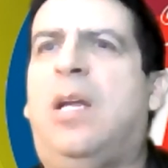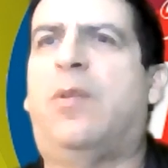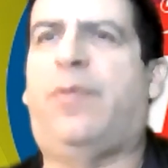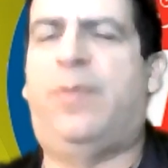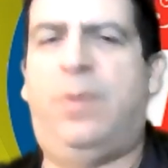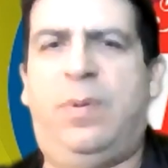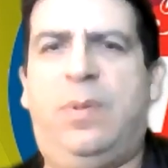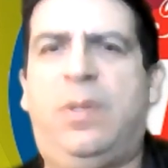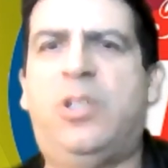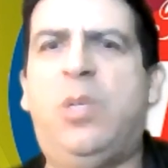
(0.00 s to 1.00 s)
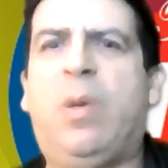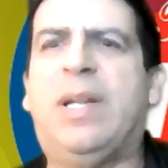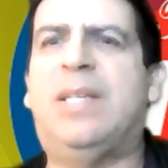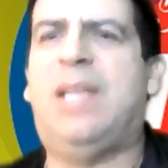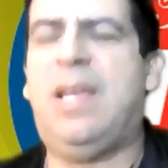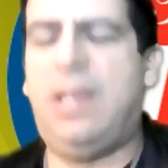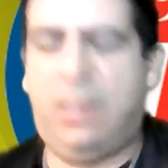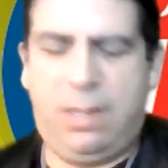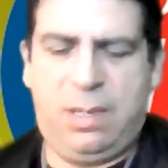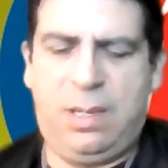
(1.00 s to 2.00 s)
self that you want to
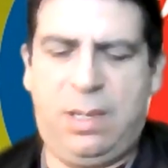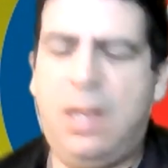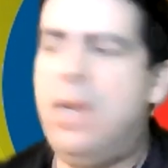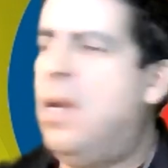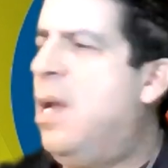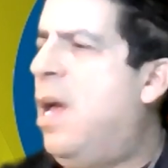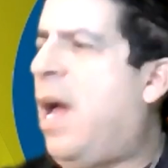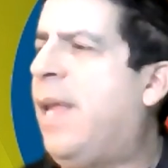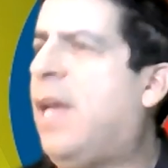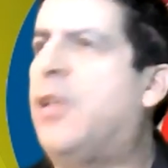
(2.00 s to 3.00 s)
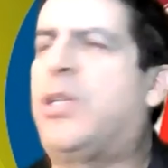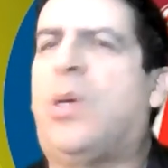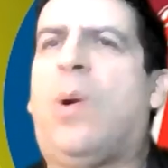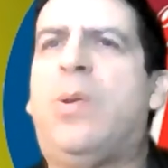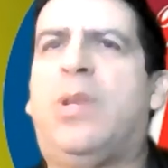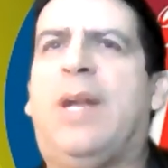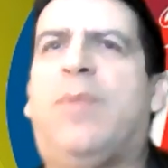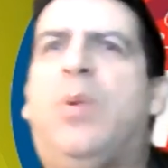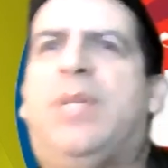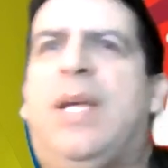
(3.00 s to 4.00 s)
attain. I got a chart that I
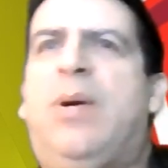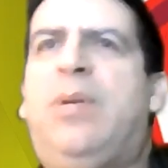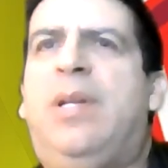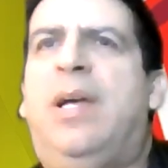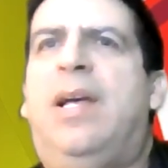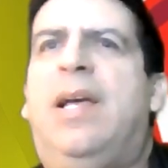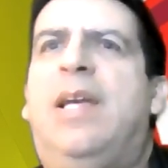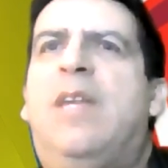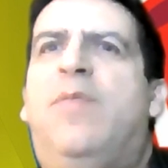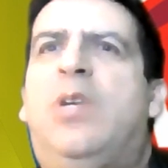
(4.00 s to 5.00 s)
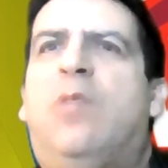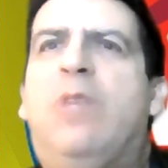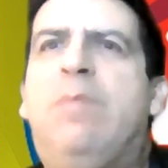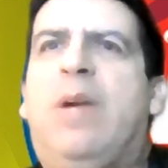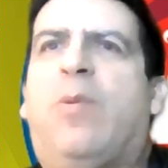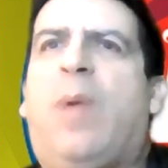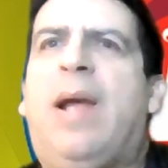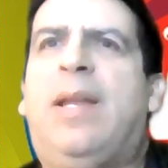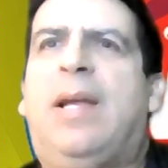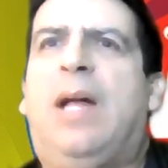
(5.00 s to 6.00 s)
wrote down, and if you could read my
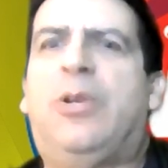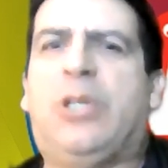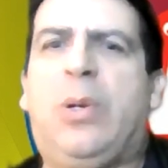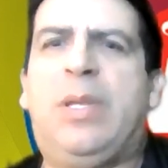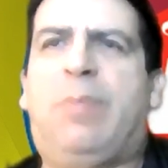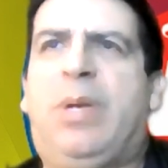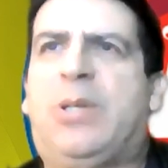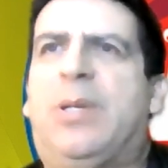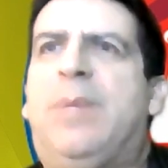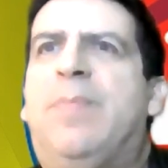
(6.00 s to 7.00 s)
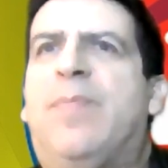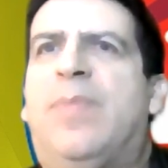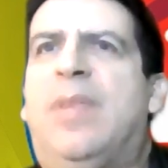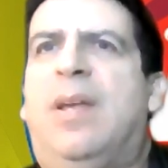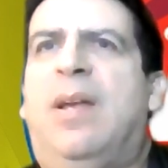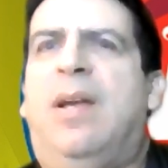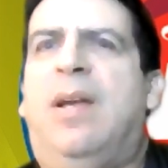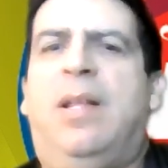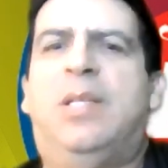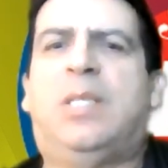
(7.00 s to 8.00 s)
writing, I'll show you the picture.
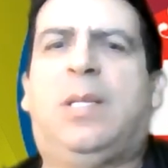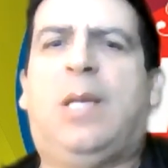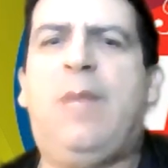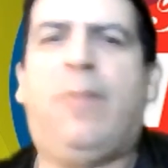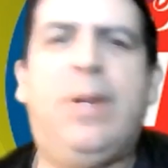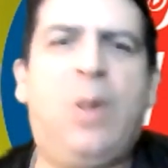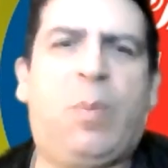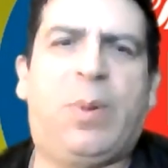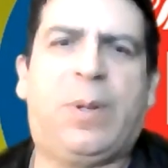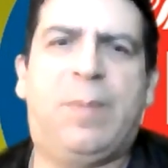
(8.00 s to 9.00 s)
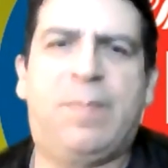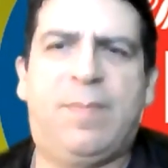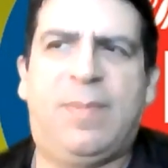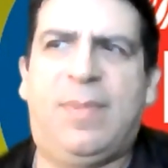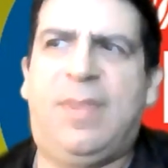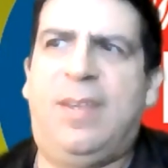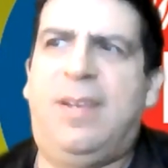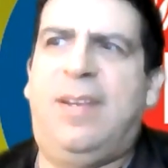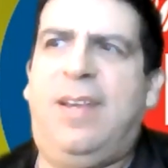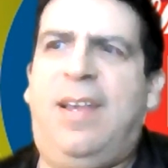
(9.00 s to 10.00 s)
It came from my notebook.
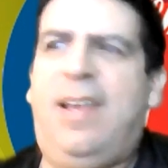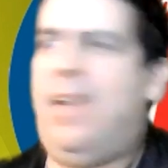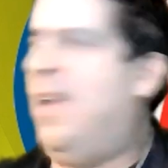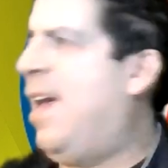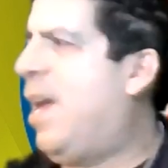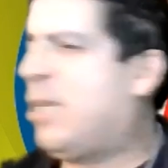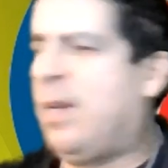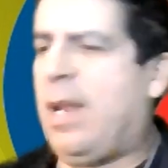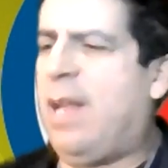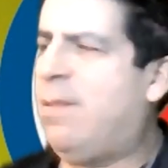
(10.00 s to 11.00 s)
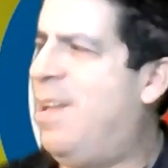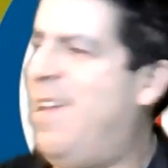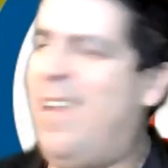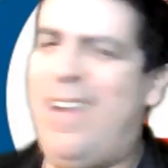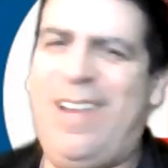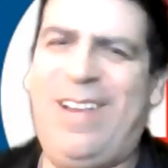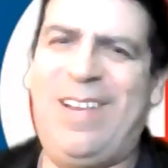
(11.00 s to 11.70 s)
Actually, I, I,